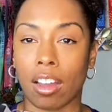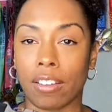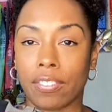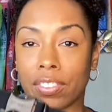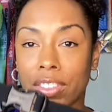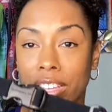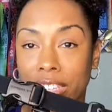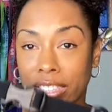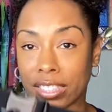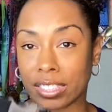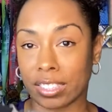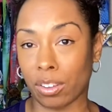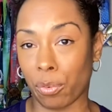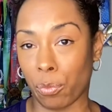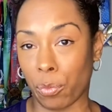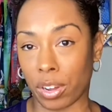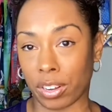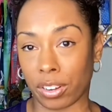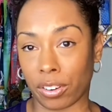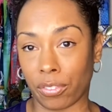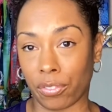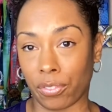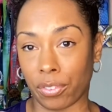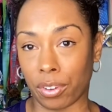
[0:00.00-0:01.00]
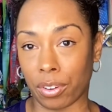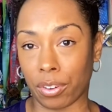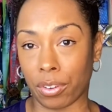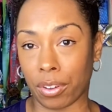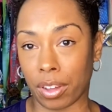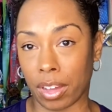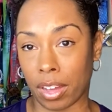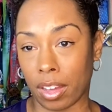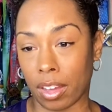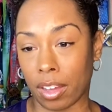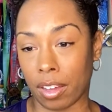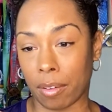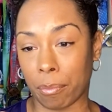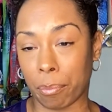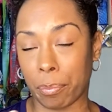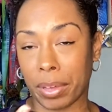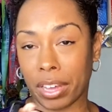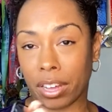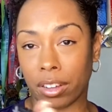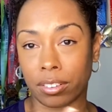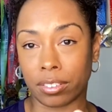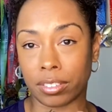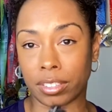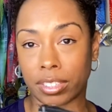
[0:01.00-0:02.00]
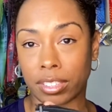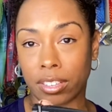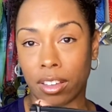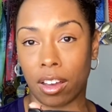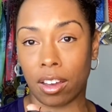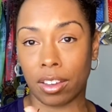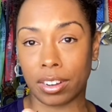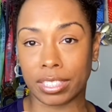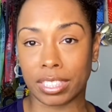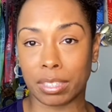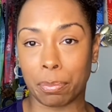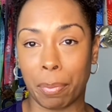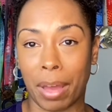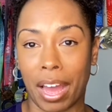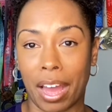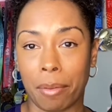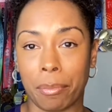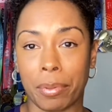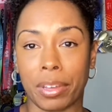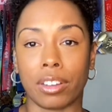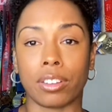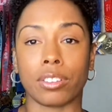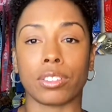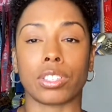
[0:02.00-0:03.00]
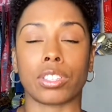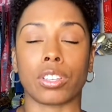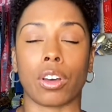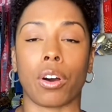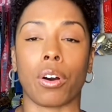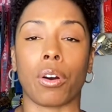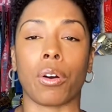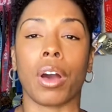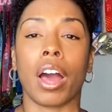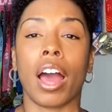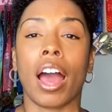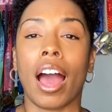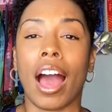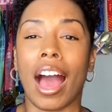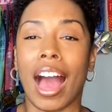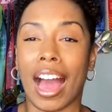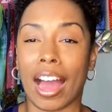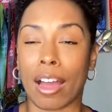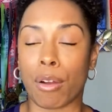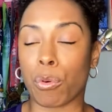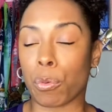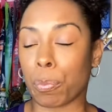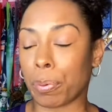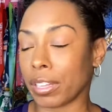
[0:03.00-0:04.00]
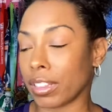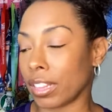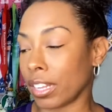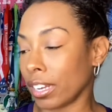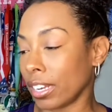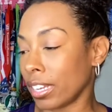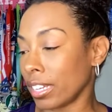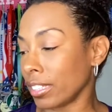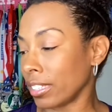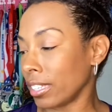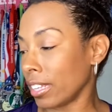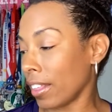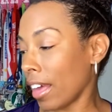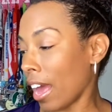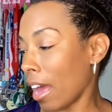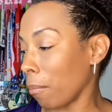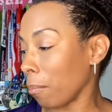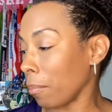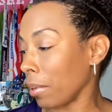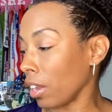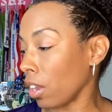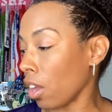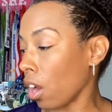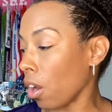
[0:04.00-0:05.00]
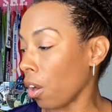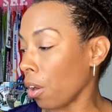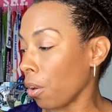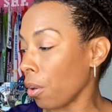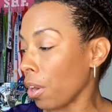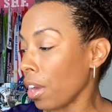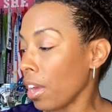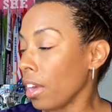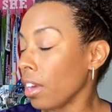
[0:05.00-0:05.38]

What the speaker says: This is a wonderful belt. It's called a spy belt. So I will put the link to that below.